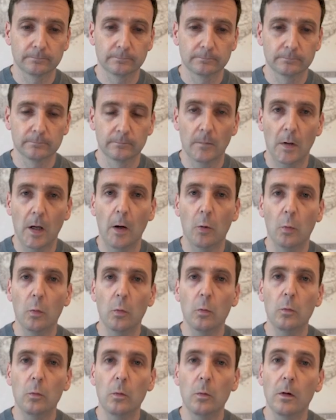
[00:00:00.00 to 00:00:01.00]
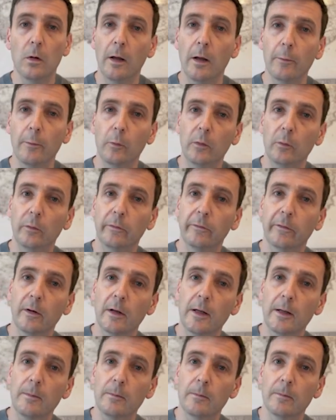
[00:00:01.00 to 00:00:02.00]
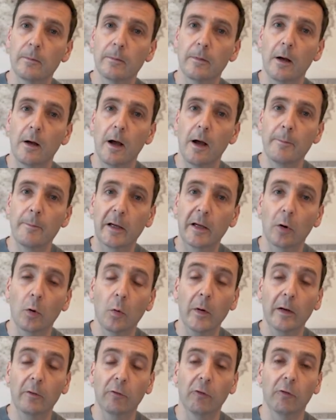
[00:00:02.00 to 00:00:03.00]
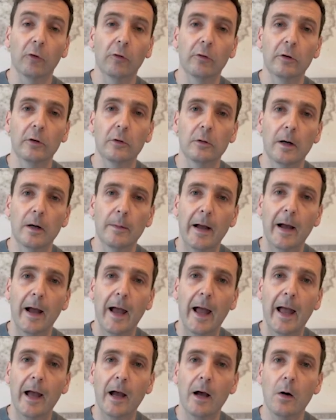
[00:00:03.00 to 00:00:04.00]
Hello all, I thought it was time that I make a quick tutorial about how